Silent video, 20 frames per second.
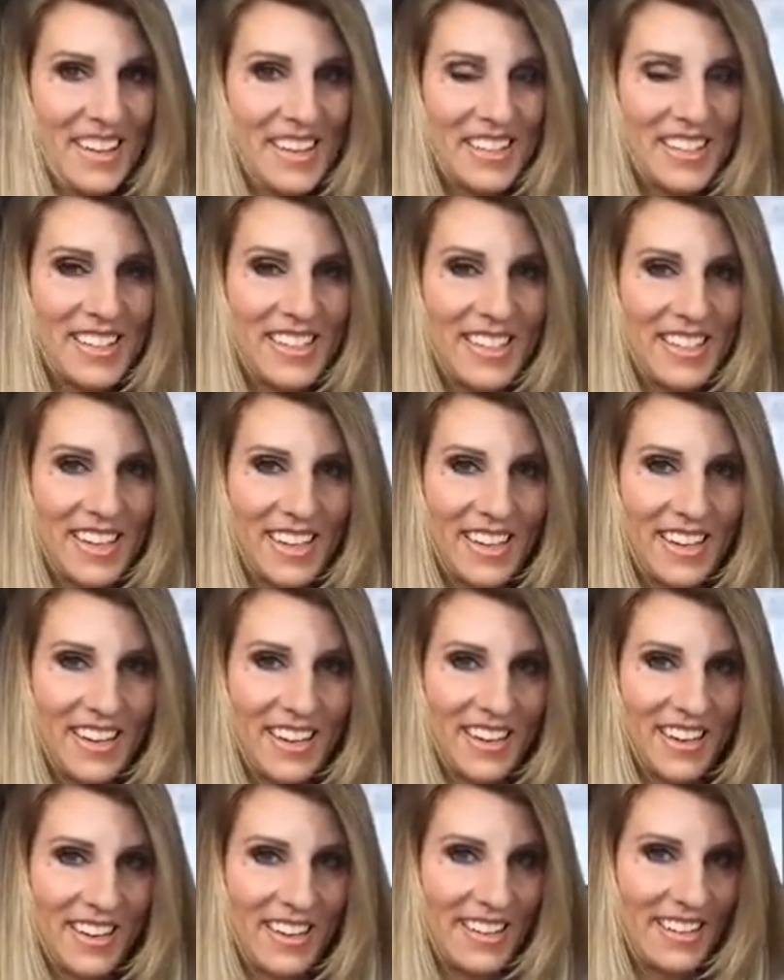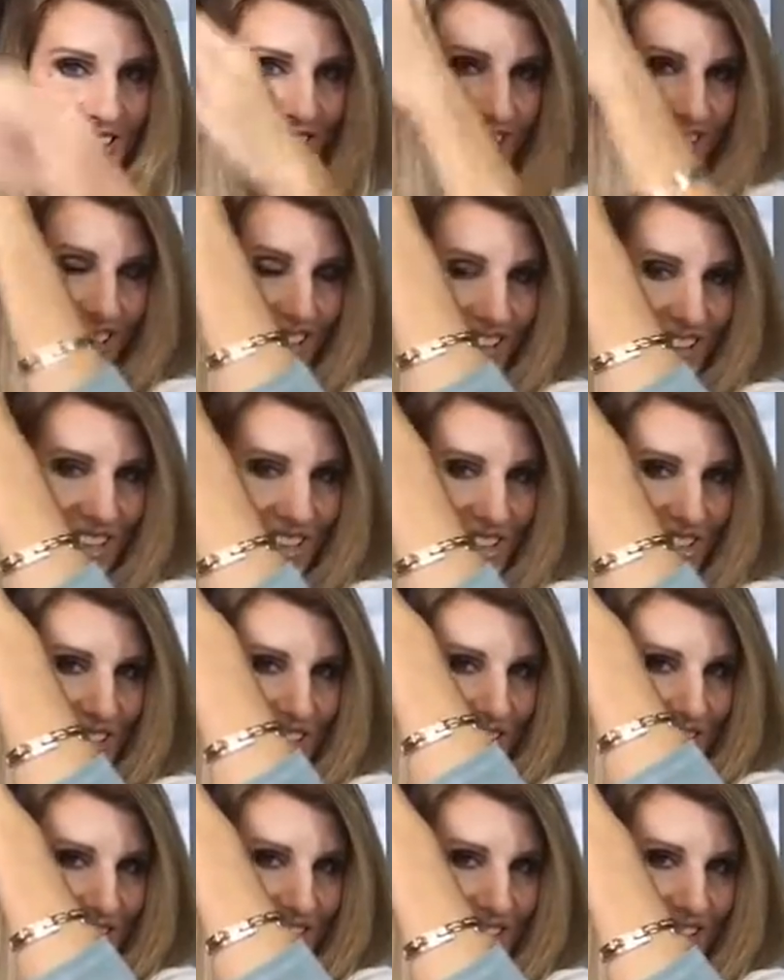sticking on today. Usually
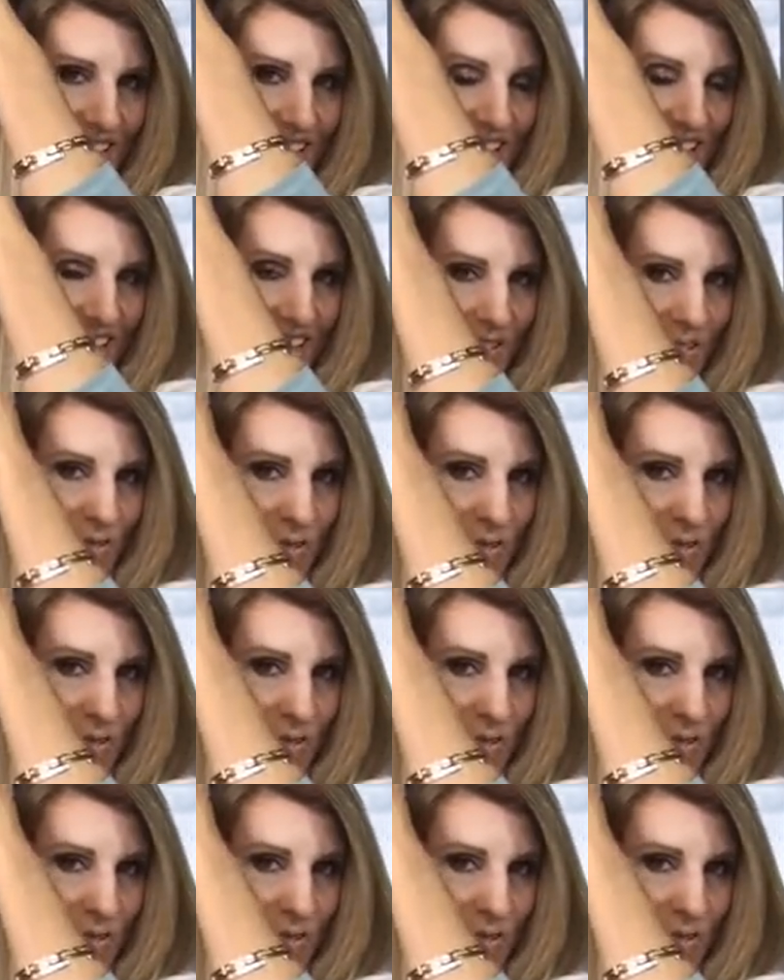I stay